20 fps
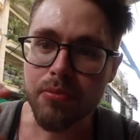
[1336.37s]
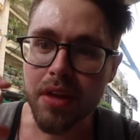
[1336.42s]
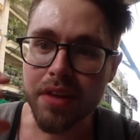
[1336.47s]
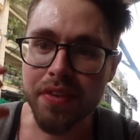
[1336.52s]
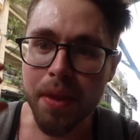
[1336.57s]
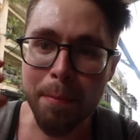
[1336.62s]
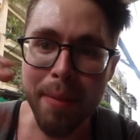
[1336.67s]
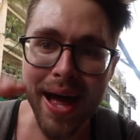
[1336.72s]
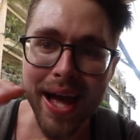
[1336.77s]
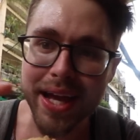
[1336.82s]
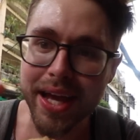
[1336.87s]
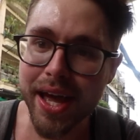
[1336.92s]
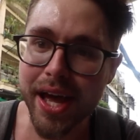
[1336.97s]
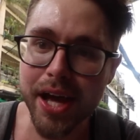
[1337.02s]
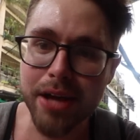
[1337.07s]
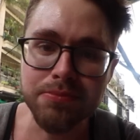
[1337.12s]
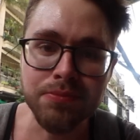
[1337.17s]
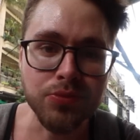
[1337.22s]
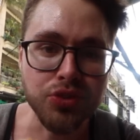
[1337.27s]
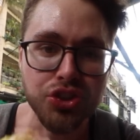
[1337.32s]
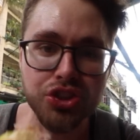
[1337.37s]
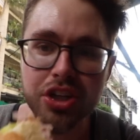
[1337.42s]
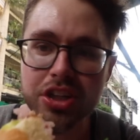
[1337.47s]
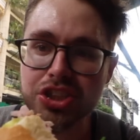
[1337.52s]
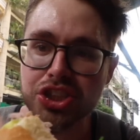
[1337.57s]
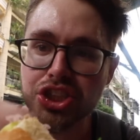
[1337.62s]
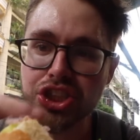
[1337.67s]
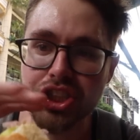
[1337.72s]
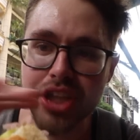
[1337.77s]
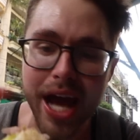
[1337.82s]
The baguette
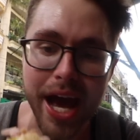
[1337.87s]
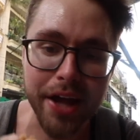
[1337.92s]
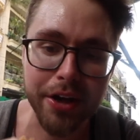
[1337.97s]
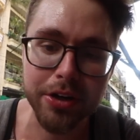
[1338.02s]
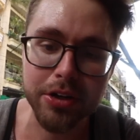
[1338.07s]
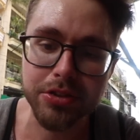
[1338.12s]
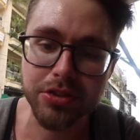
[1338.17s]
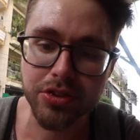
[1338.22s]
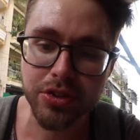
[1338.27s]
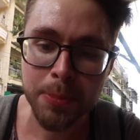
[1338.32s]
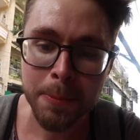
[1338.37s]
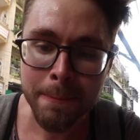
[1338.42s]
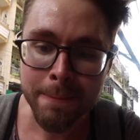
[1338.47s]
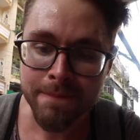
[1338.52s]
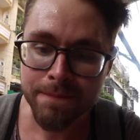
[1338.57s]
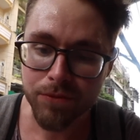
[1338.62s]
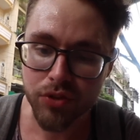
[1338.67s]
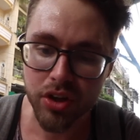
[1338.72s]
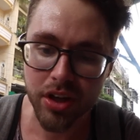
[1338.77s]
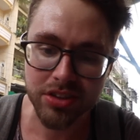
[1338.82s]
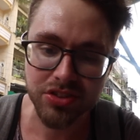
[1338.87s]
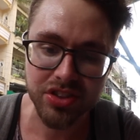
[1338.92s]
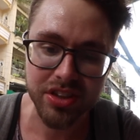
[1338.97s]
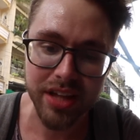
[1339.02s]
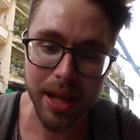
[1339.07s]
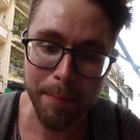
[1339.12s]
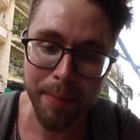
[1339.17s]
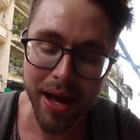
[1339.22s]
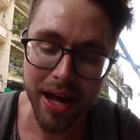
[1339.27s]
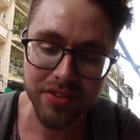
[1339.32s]
just shatters. Next to
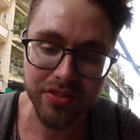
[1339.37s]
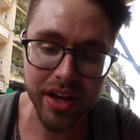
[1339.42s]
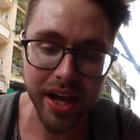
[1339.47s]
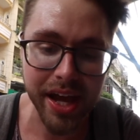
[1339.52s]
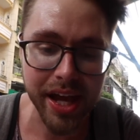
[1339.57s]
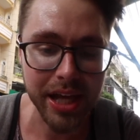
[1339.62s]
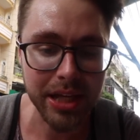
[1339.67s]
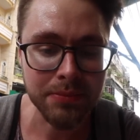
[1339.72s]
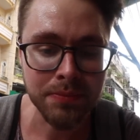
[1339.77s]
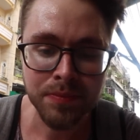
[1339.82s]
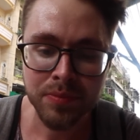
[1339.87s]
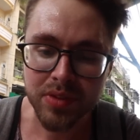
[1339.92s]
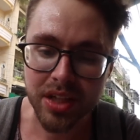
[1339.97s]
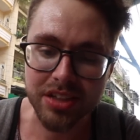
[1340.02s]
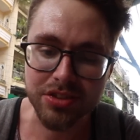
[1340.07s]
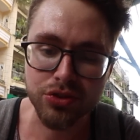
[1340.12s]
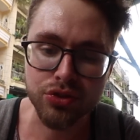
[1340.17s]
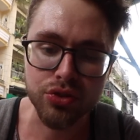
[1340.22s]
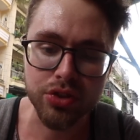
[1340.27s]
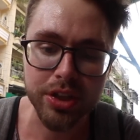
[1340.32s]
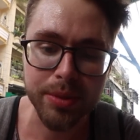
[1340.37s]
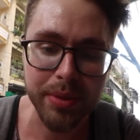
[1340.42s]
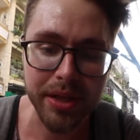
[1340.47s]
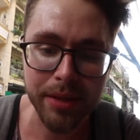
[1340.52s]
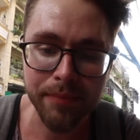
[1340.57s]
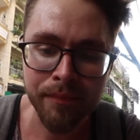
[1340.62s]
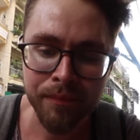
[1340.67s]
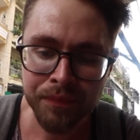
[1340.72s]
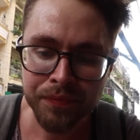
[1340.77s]
that pâté is creamy.